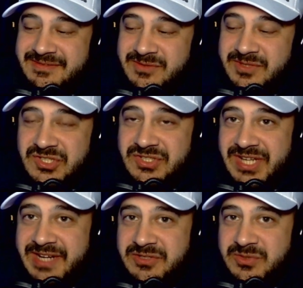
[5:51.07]

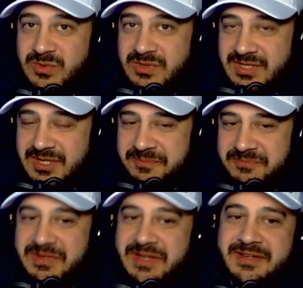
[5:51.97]
Shout out to the World Cup.
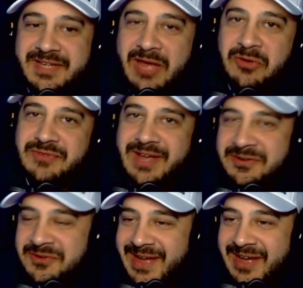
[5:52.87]
I
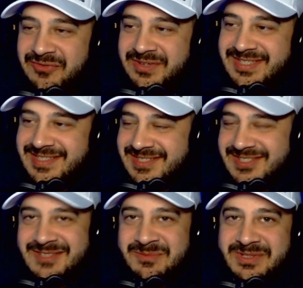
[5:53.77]
don't know how recent this
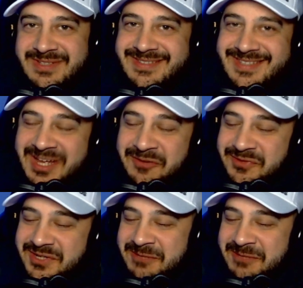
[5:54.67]
is, but it's kind of funny.